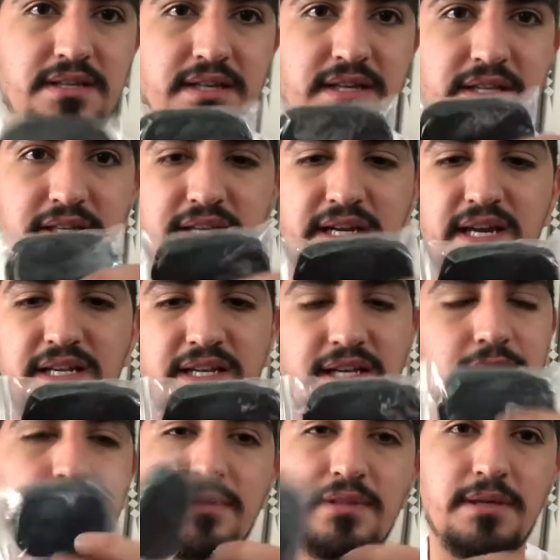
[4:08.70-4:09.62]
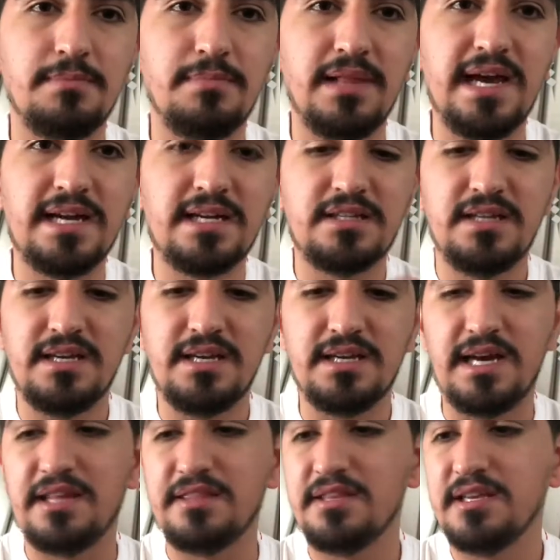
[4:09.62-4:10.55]
you gotta get the black lace.
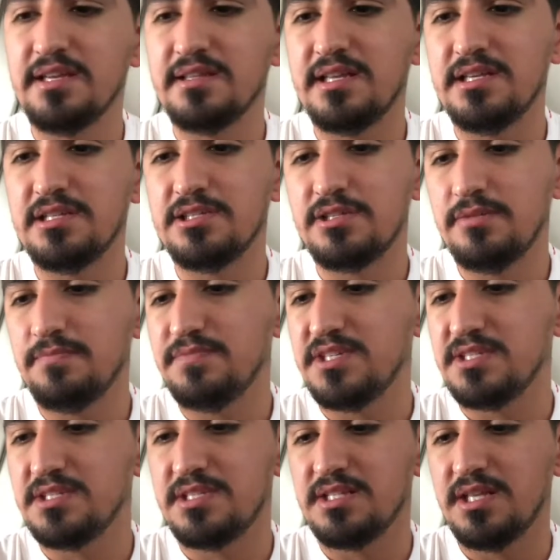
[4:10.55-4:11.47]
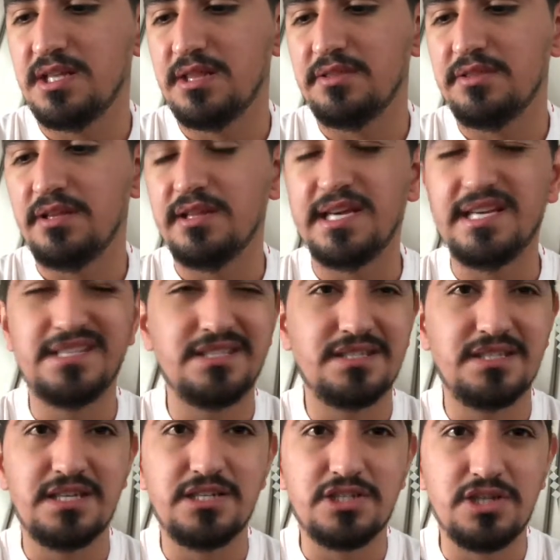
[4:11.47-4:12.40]
I think the laces
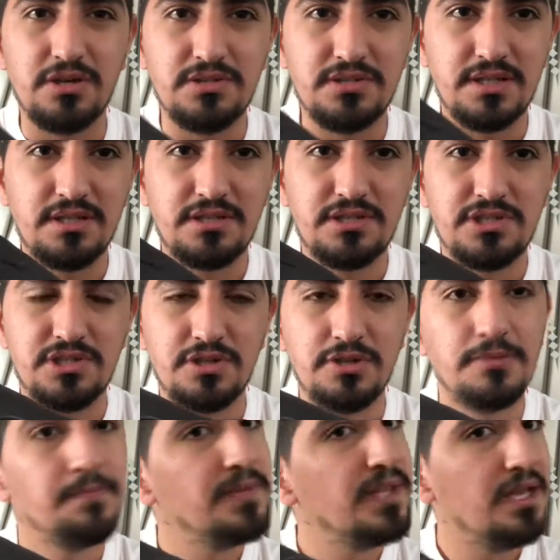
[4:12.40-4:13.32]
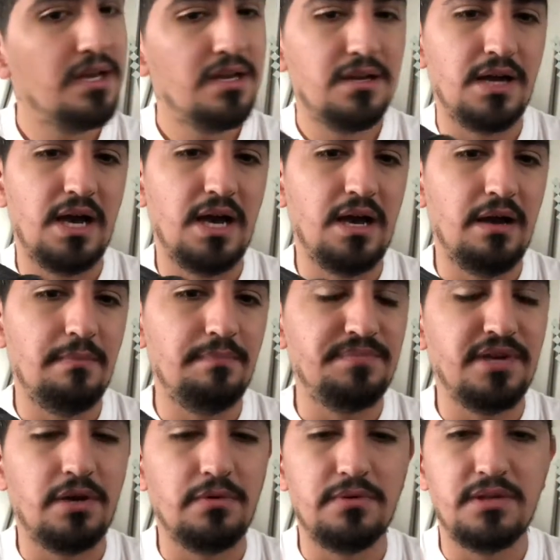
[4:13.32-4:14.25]
they chose on the shoe
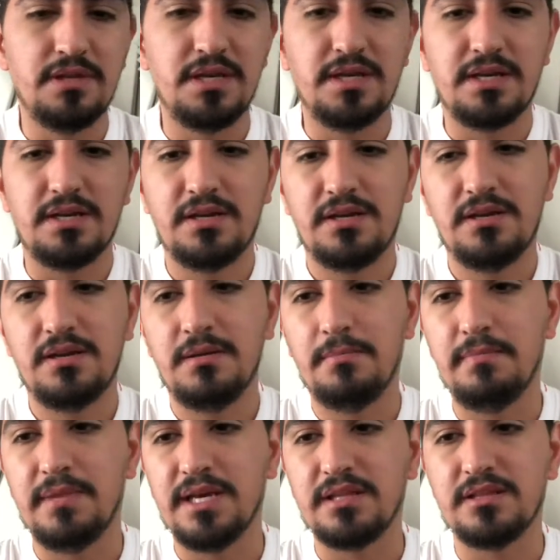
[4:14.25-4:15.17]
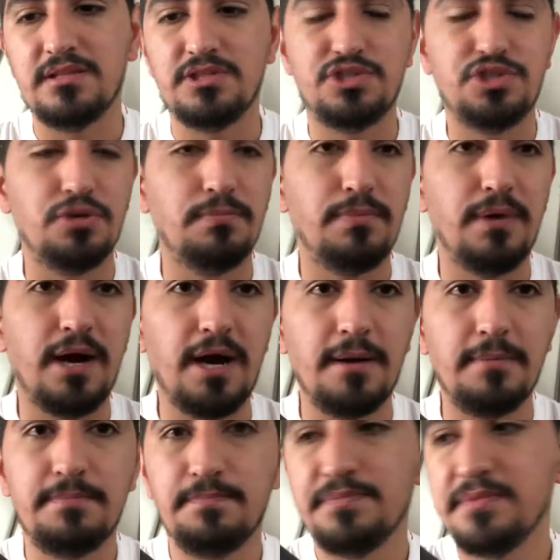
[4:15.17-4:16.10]
don't really make the shoe
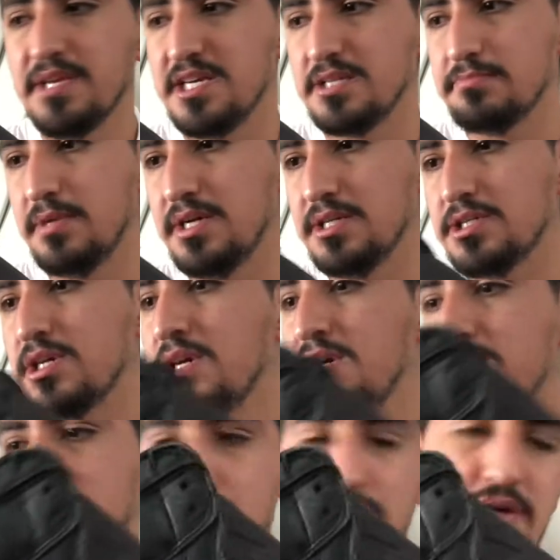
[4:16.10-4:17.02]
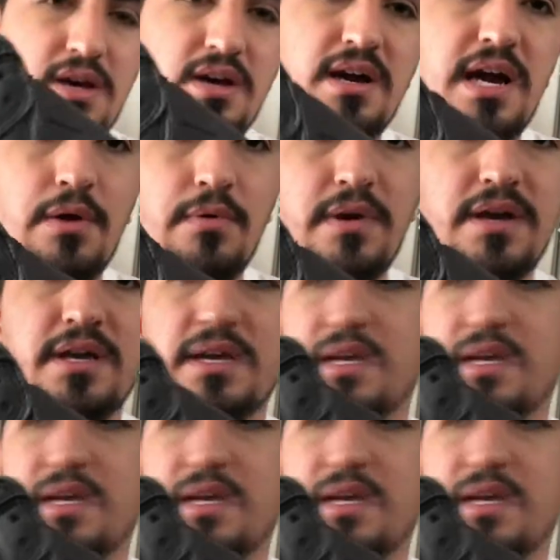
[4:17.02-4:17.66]
pop as much. So I went